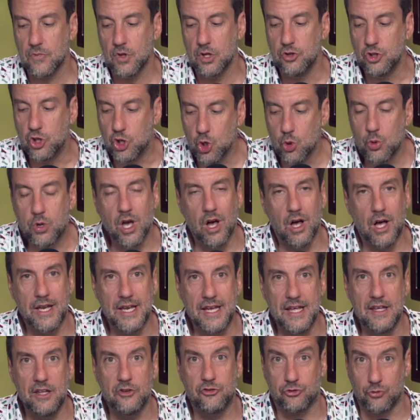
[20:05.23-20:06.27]
UConn
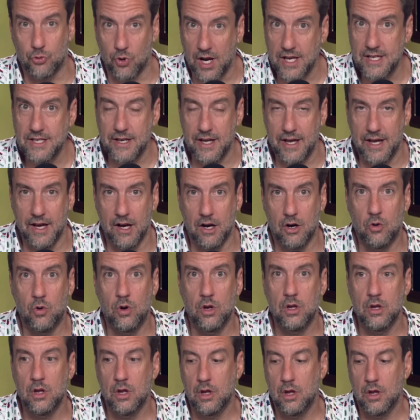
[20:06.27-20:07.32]
is right now
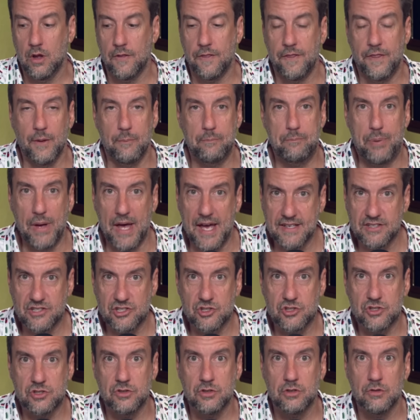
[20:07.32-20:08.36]
the
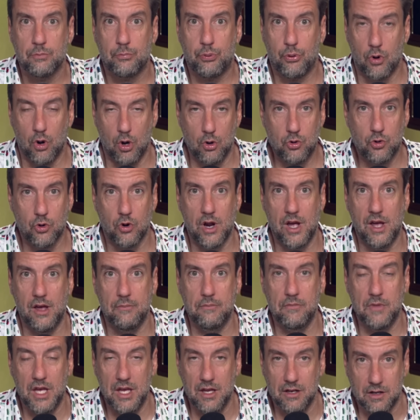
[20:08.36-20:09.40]
best
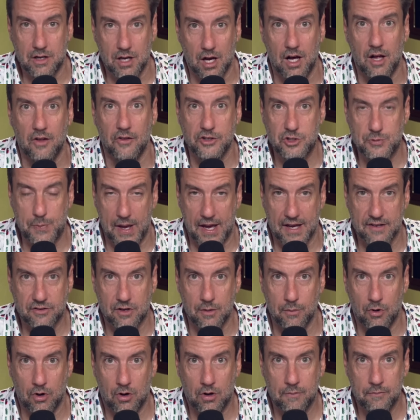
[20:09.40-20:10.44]
program in college
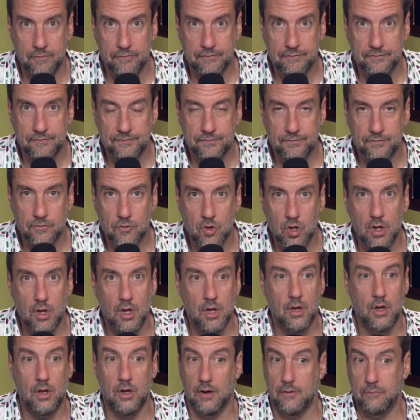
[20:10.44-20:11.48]
basketball.
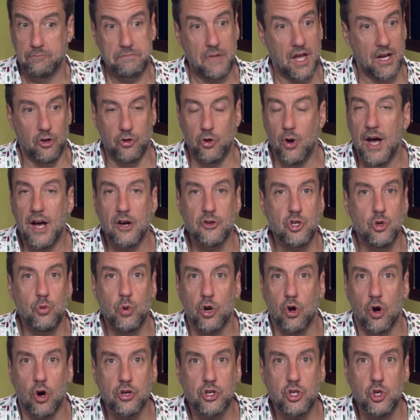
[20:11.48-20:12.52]
I don't know how you would
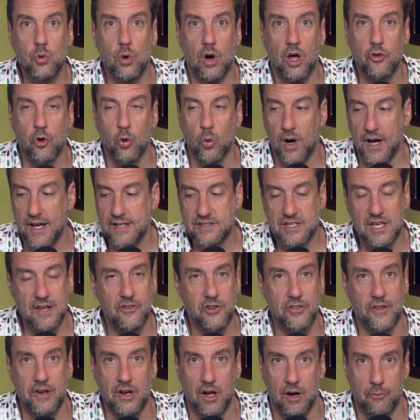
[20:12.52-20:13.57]
argue otherwise,
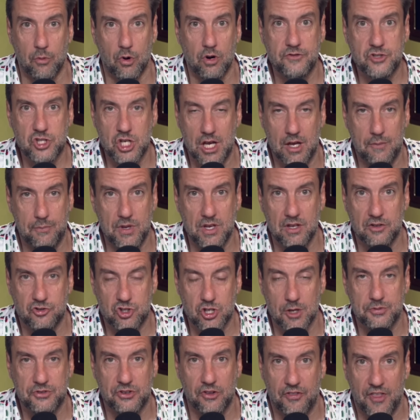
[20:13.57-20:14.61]
given the number of
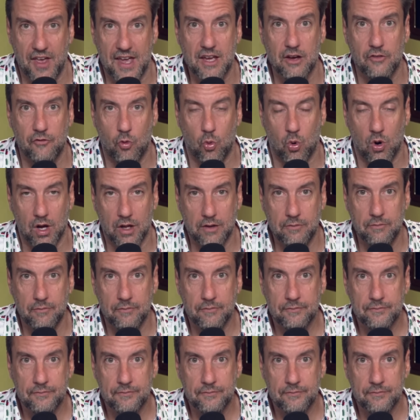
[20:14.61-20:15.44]
championships that they have won.